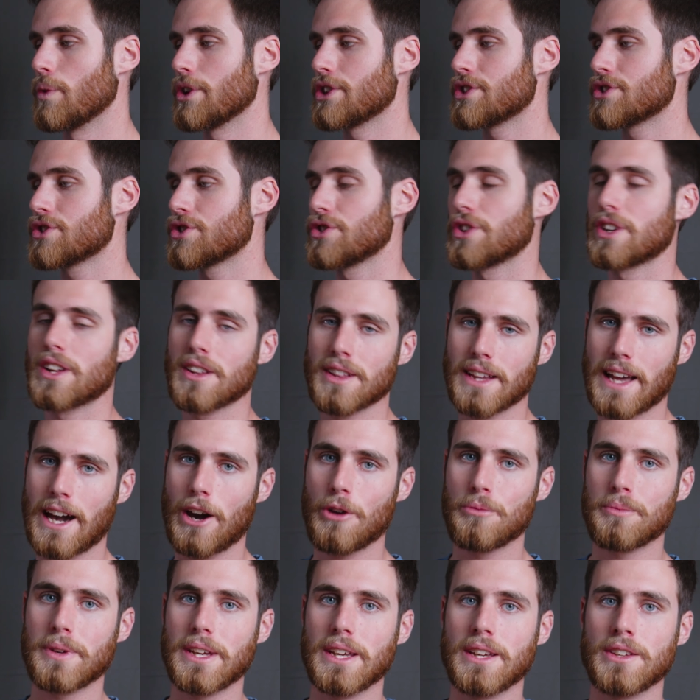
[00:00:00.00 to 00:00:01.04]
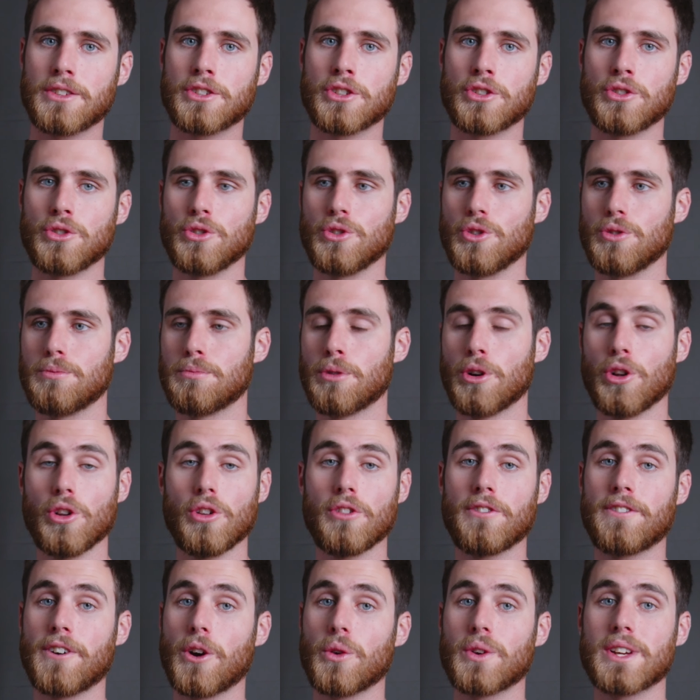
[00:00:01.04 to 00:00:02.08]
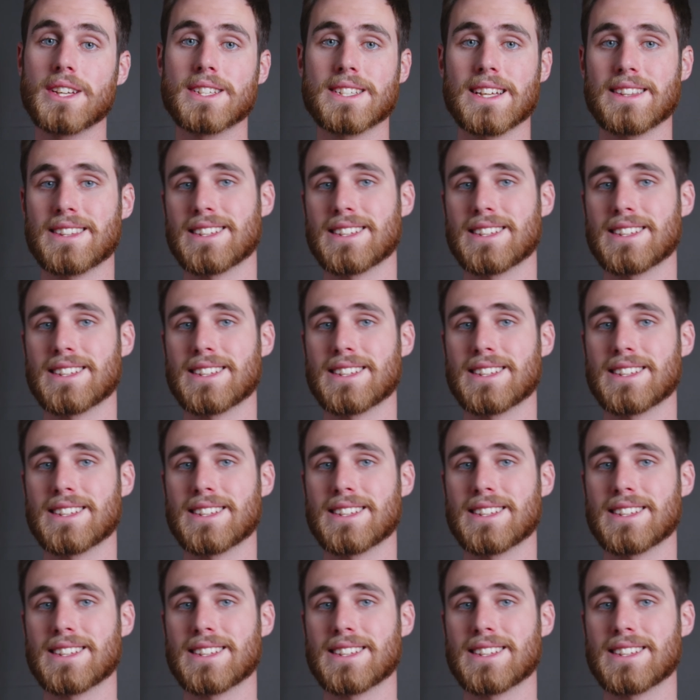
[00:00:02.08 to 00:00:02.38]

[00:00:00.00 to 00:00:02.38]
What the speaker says: which should allow me to pull focus